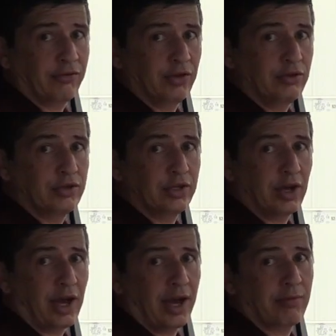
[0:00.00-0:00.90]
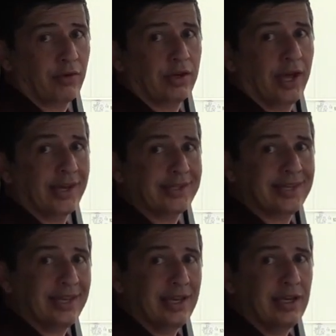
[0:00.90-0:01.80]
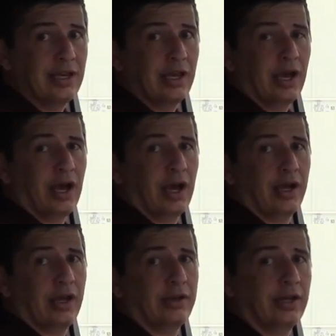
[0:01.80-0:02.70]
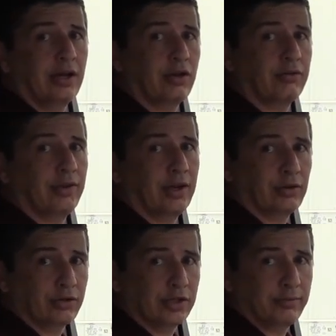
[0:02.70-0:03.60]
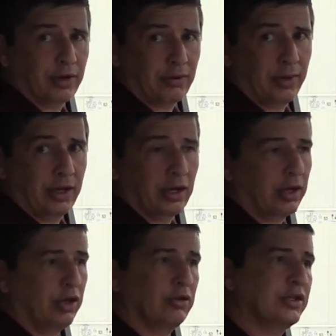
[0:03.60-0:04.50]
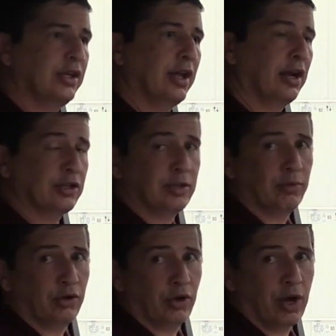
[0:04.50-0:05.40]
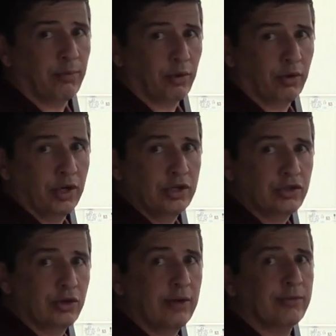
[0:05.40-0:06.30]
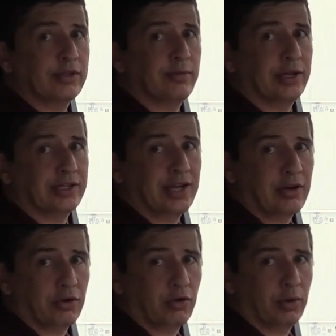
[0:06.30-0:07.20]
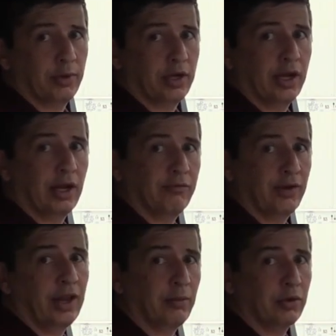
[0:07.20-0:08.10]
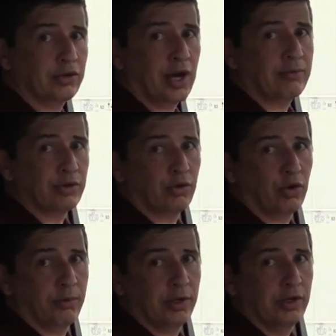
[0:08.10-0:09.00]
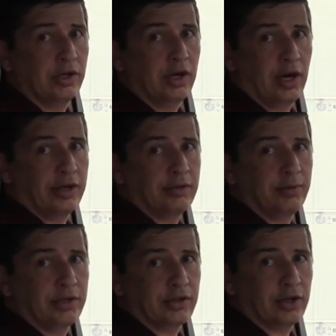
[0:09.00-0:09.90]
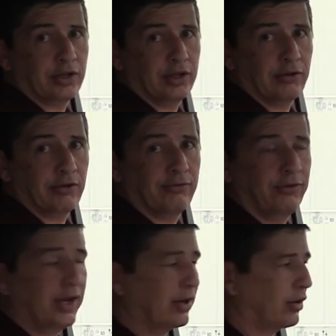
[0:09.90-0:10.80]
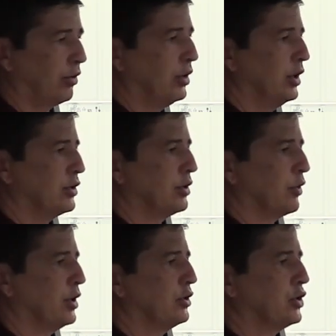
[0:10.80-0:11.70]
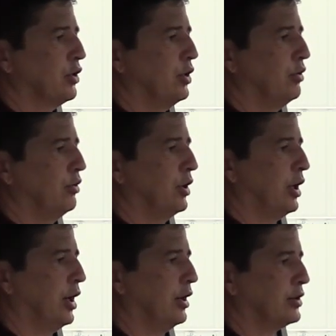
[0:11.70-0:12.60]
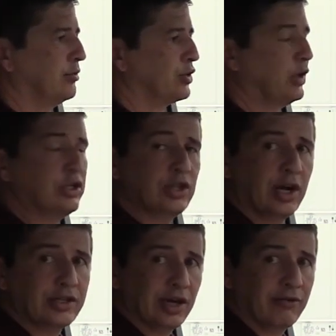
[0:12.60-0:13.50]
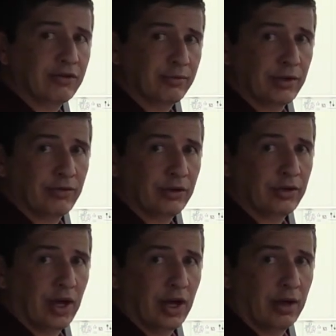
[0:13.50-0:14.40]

the Fusion Hybrid SE, and then other vehicles as being, you see that on some of your upper trims as being standard equipment and available as optional equipment, depends on the different vehicle. So we're going to show you some screenshots of some different